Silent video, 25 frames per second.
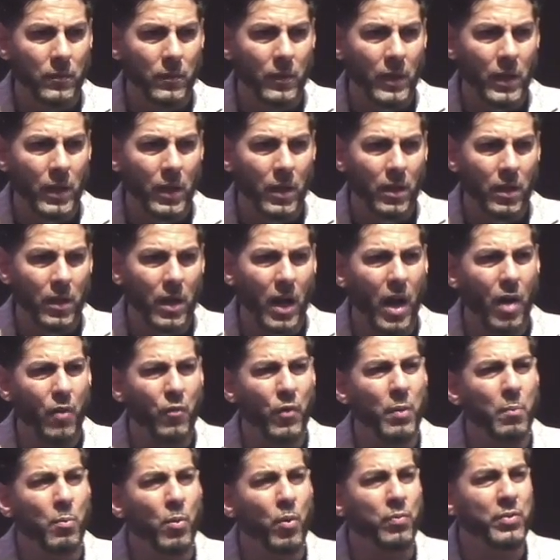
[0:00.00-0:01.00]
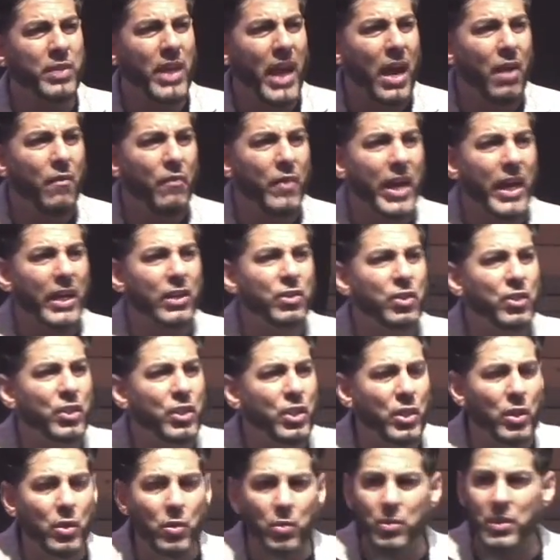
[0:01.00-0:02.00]
God removes every
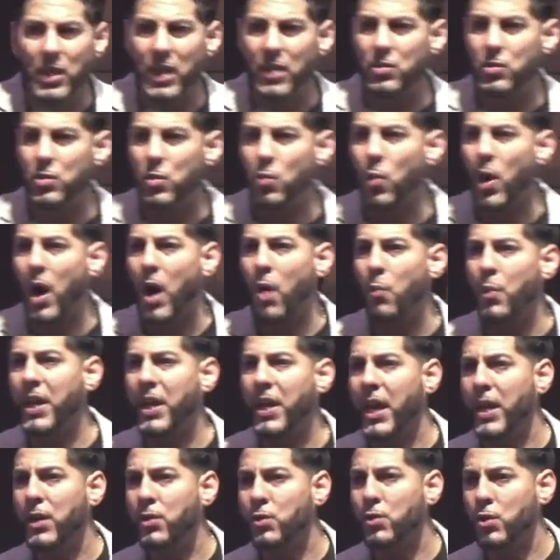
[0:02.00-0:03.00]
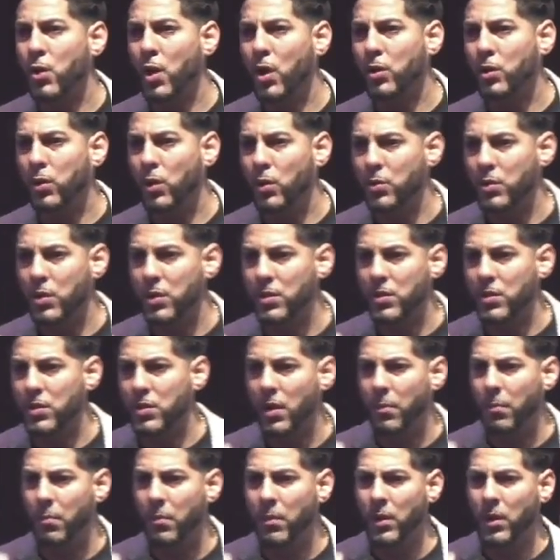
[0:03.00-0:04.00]
excuse as to why we can't draw closer to Him.
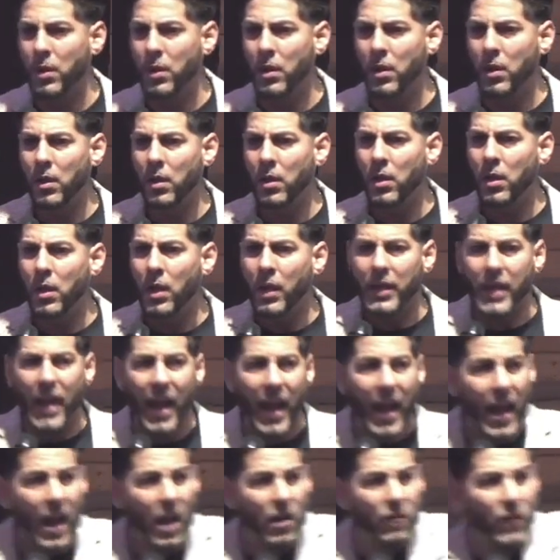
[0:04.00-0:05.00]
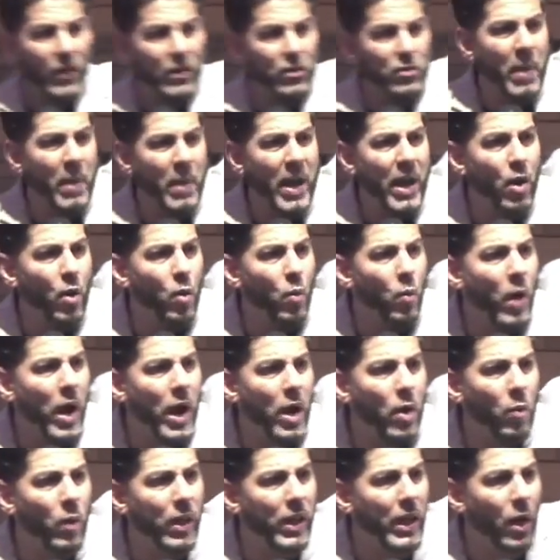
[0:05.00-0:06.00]
The heavens made a way
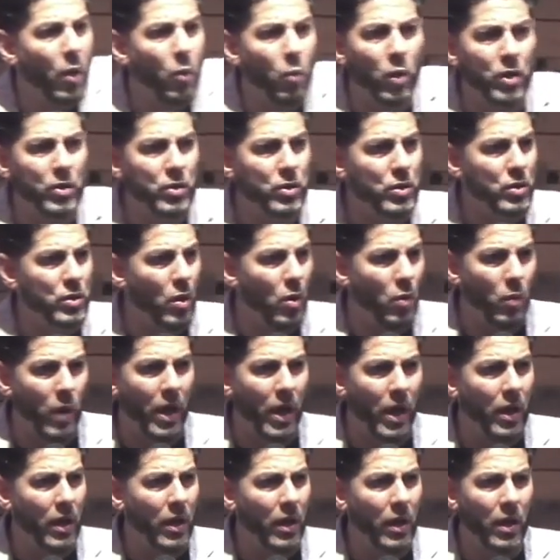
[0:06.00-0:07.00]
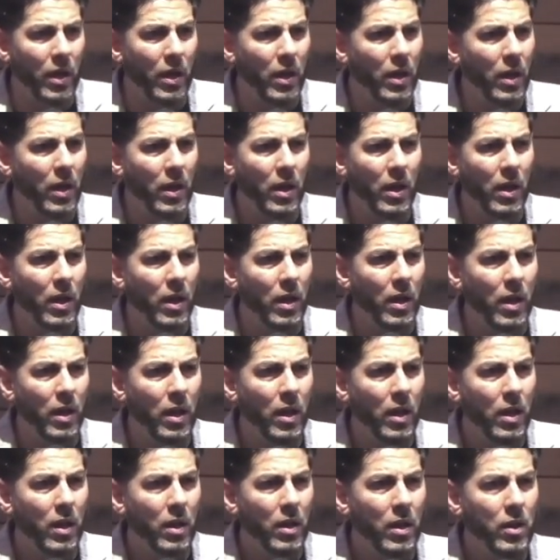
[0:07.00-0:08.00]
where there was no way
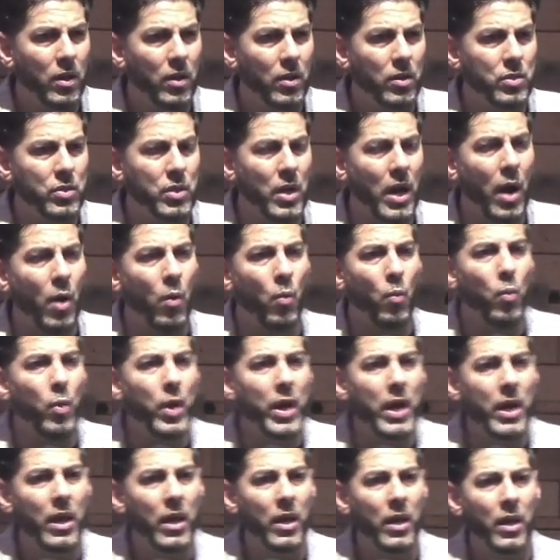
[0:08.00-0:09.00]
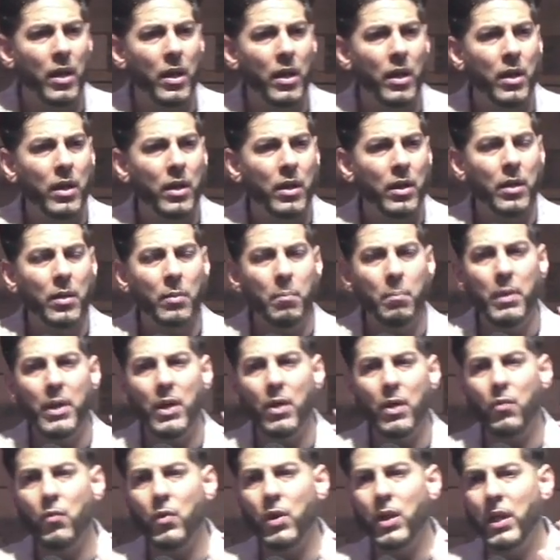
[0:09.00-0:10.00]
so that we can be
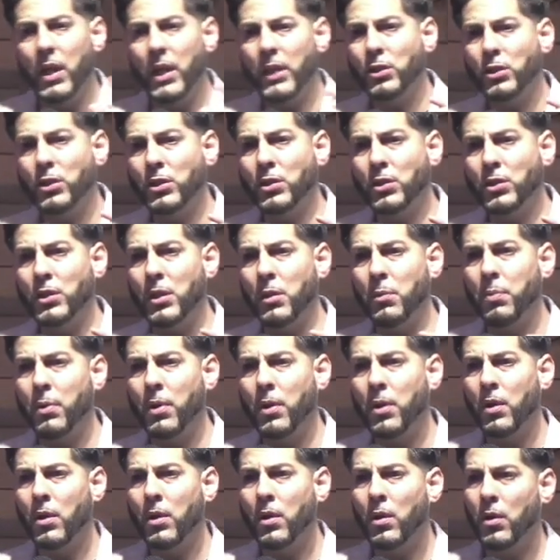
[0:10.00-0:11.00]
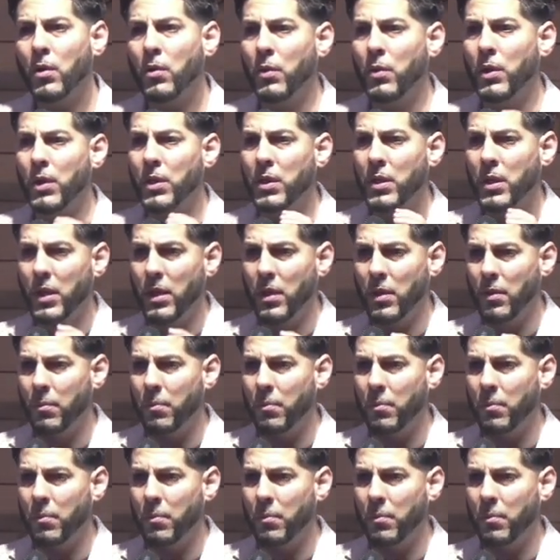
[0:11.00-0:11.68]
in relationship with Him.